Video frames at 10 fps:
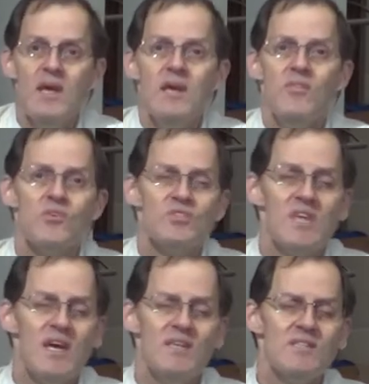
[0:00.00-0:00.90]
In those
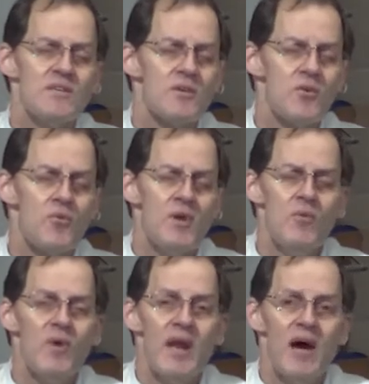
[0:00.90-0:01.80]
days, a decree
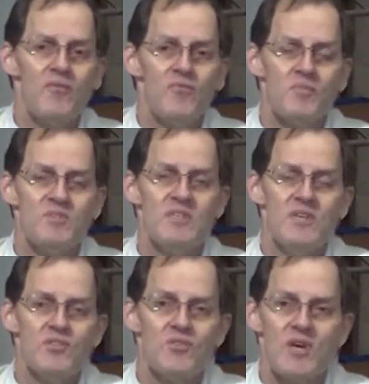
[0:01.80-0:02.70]
went out from
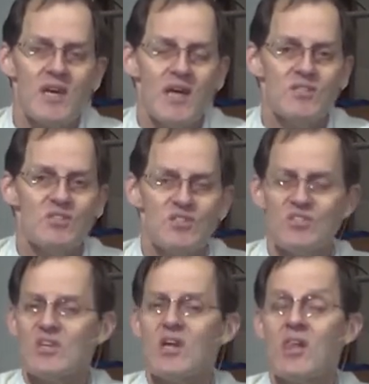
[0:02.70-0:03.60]
Caesar Augustus
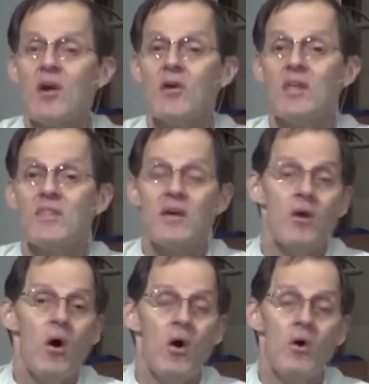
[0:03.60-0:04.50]
declaring that
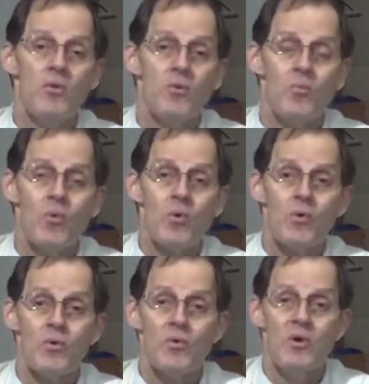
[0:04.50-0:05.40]
all the
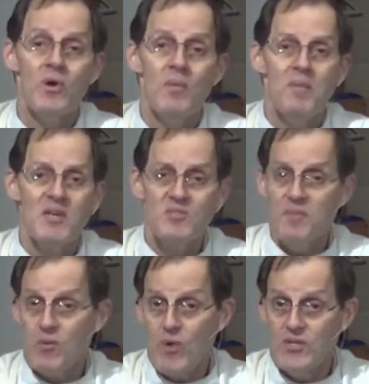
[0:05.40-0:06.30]
world must
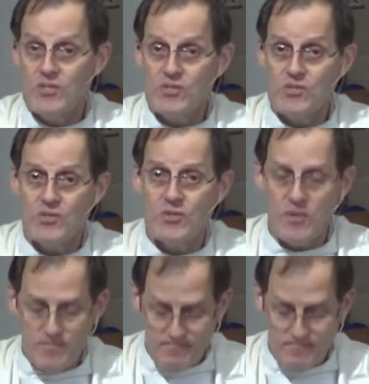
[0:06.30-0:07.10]
be registered.